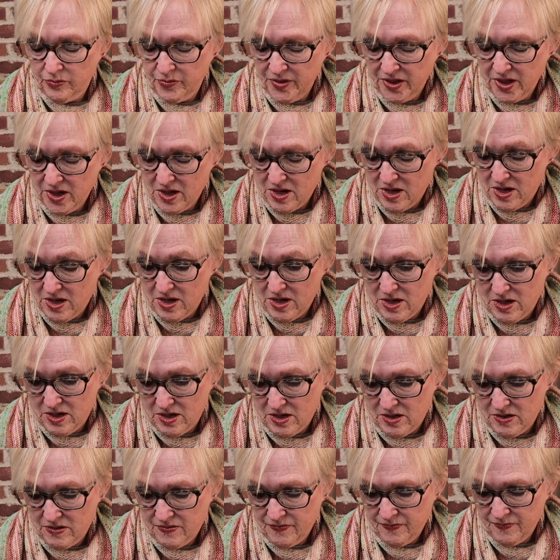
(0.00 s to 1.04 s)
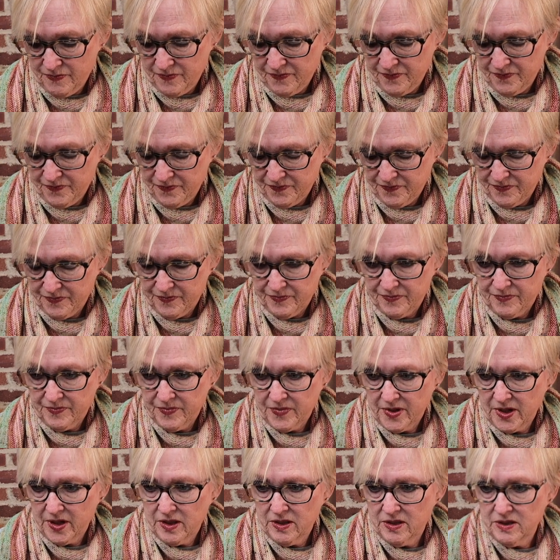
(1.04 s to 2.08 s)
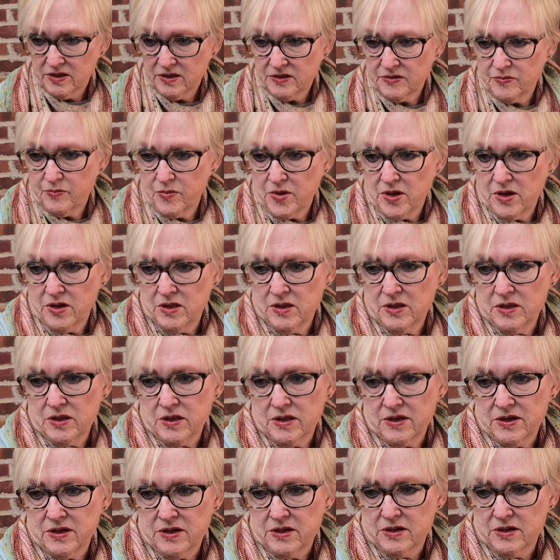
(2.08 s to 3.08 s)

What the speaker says: bit on this month